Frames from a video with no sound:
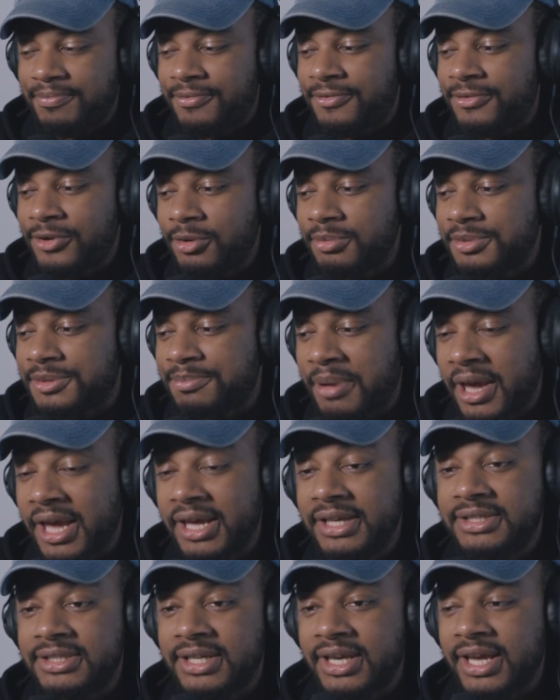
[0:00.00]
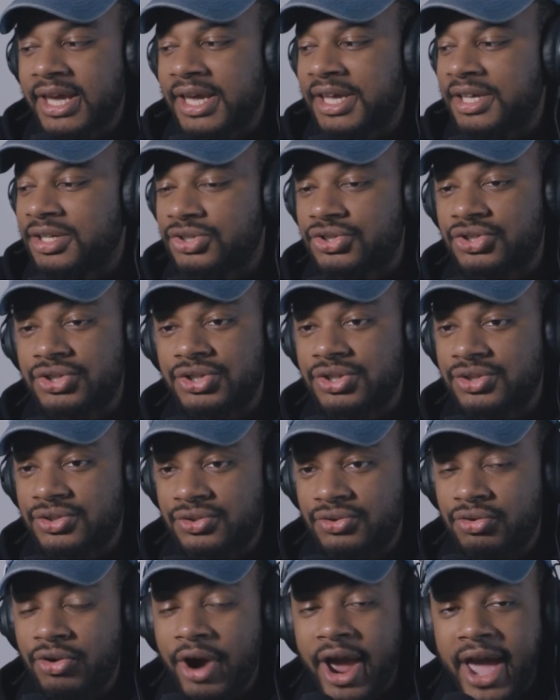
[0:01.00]
film's pacing is
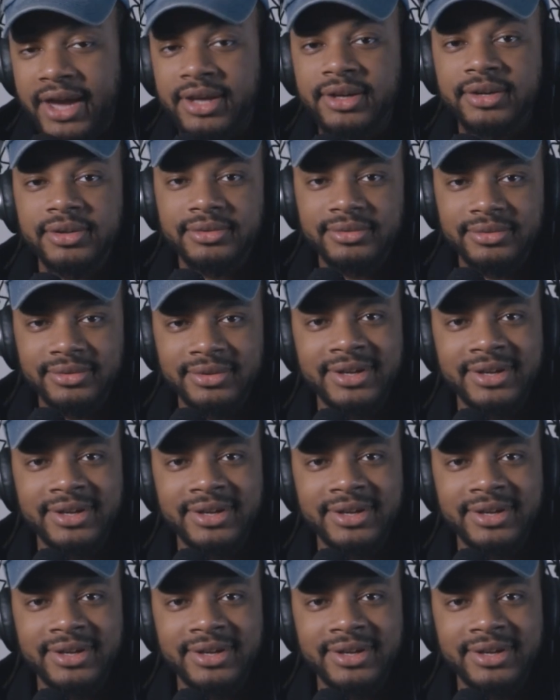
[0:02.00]
crack.